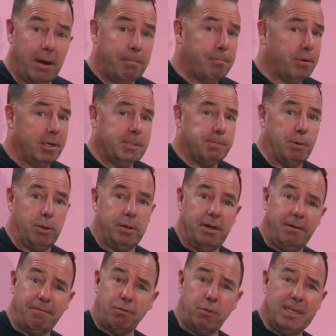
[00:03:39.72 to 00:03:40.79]
that price point
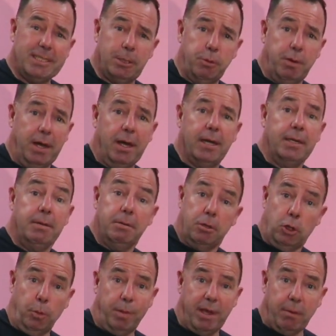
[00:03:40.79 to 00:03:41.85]
of $329,
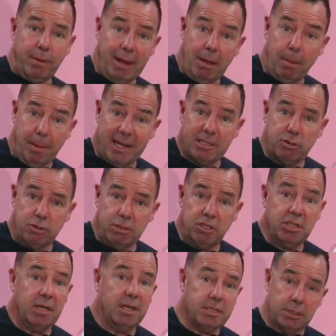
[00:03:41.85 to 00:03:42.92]
albeit without a battery and
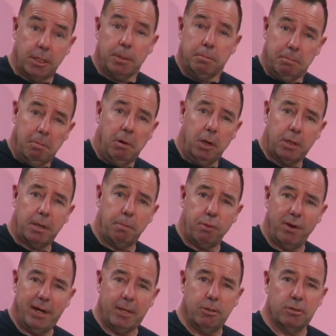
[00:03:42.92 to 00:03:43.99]
charger, looking
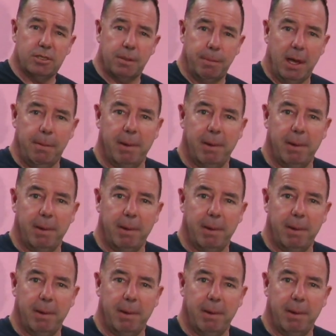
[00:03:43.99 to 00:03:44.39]
pretty good to my